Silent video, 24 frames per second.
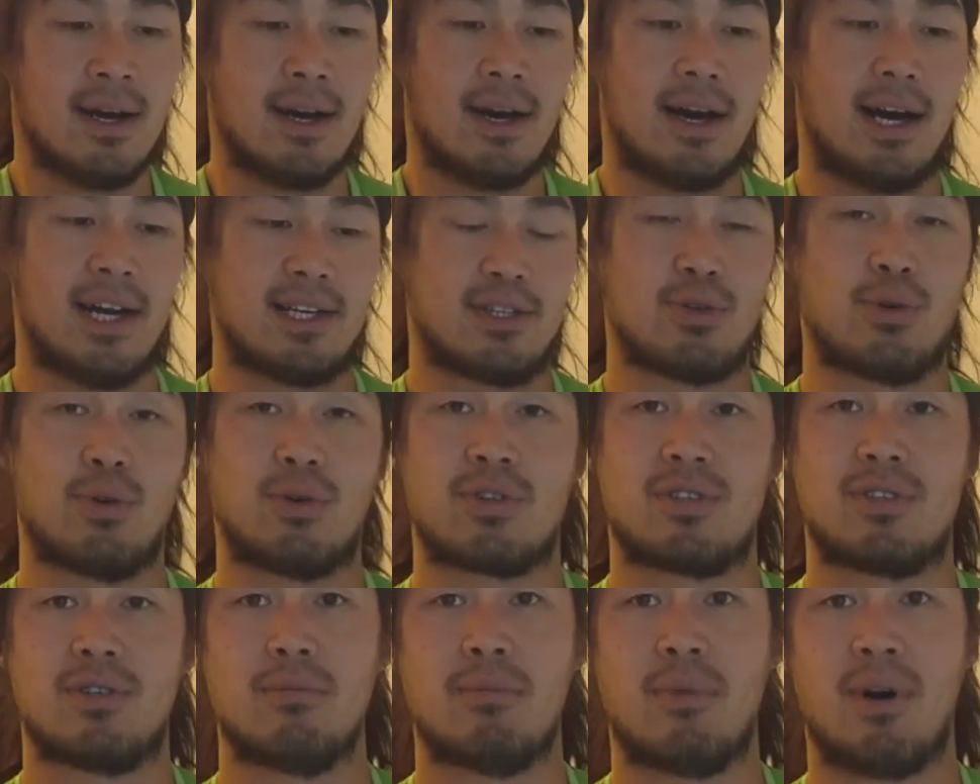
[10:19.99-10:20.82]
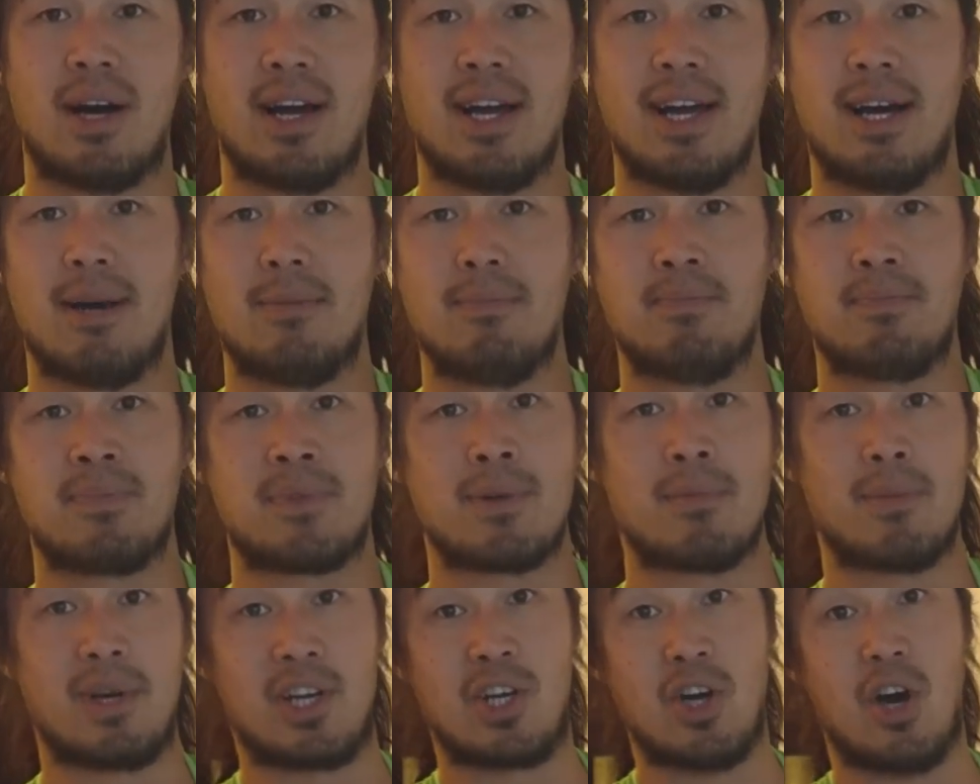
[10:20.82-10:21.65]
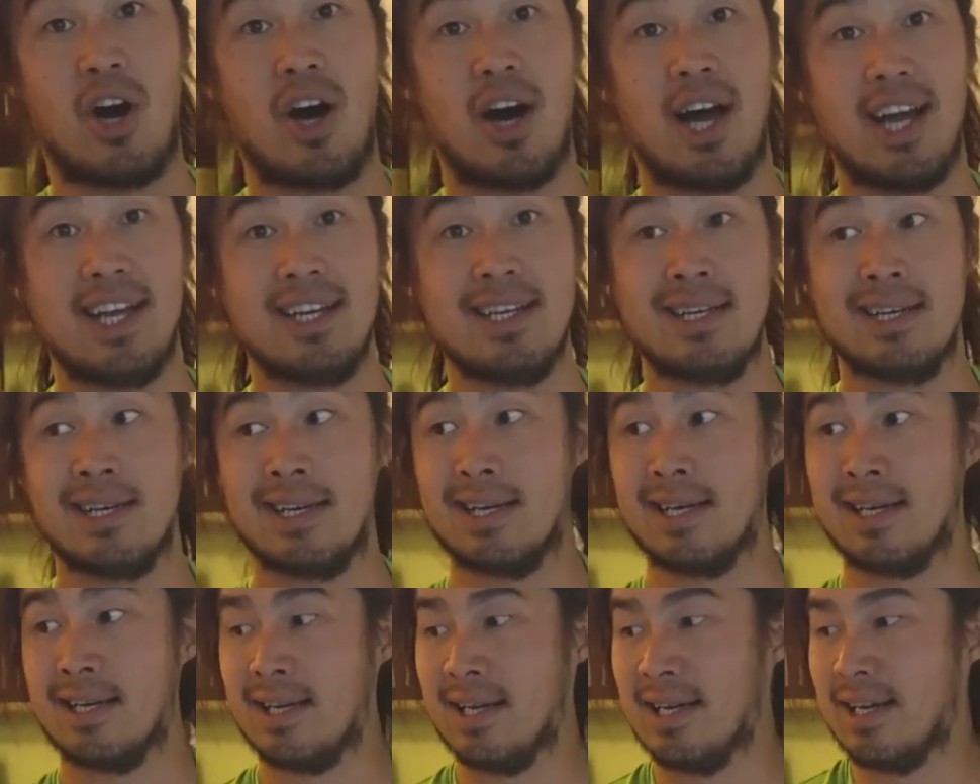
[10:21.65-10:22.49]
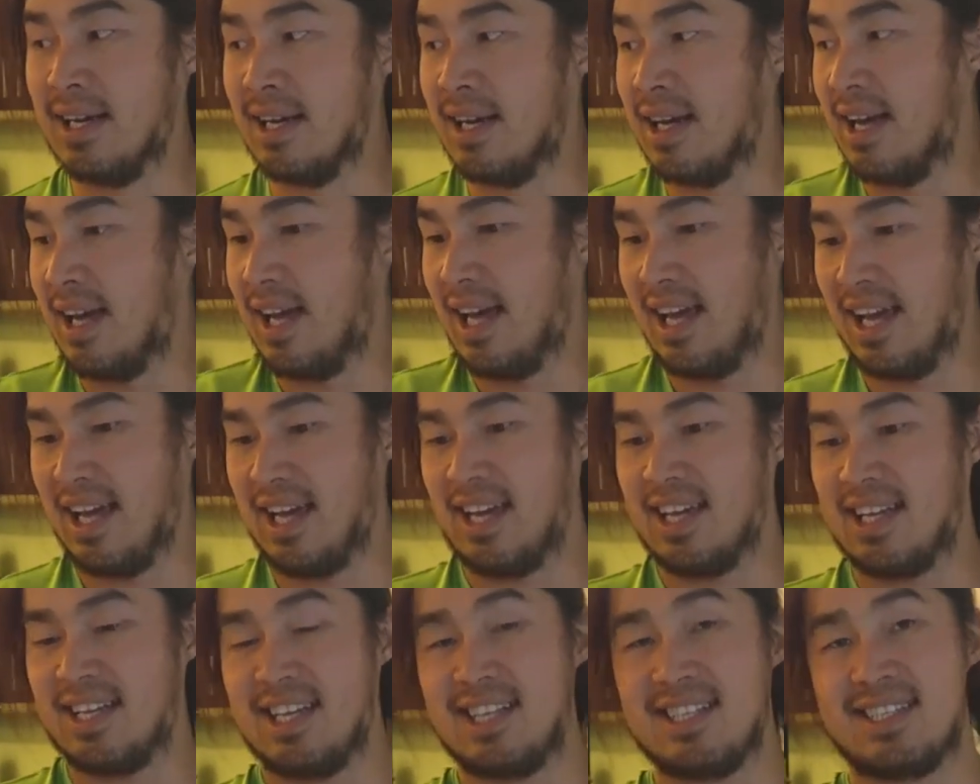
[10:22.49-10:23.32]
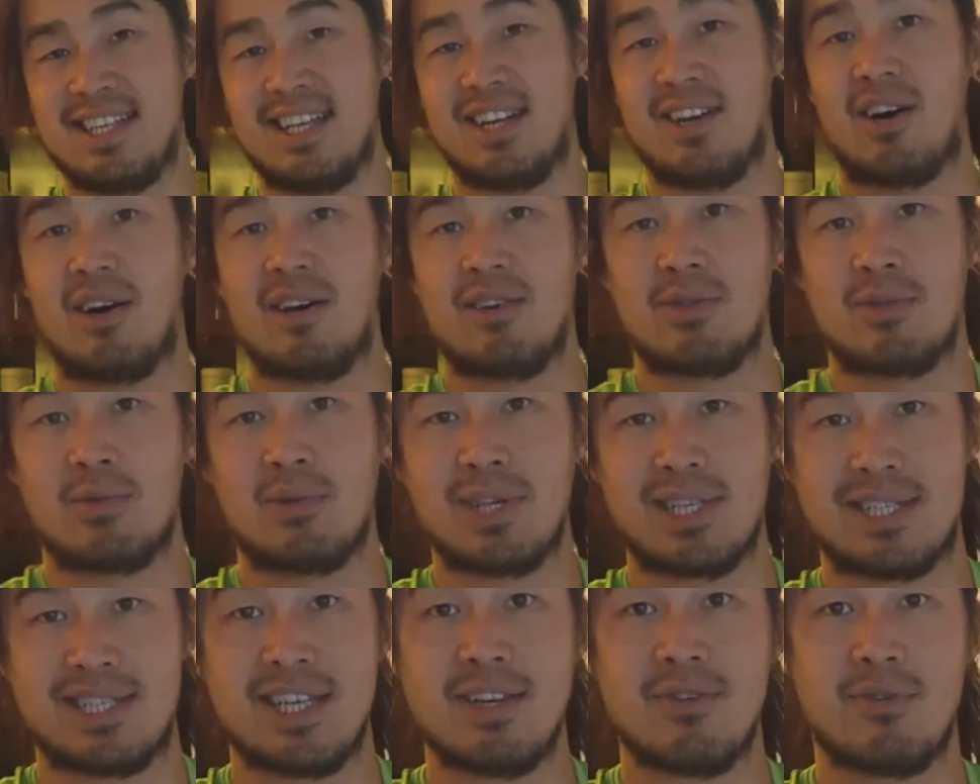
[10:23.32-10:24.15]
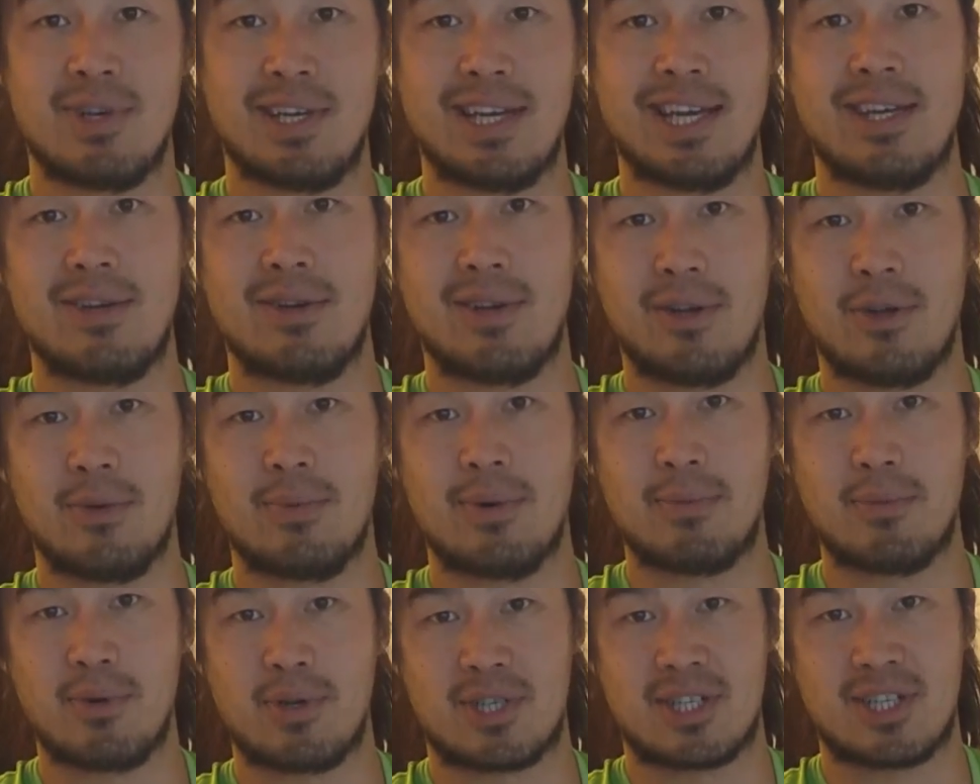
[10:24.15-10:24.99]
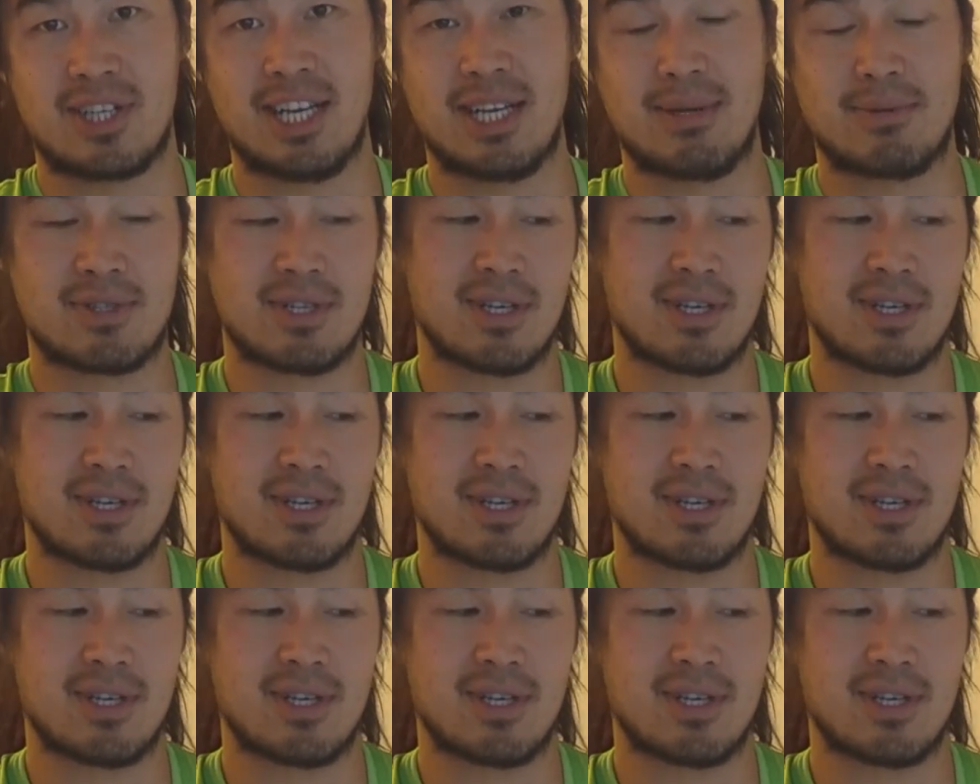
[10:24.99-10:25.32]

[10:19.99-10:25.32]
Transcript: I talked to my my guide, and he said, oh, well, let's see if we can get you a little bit more sleep.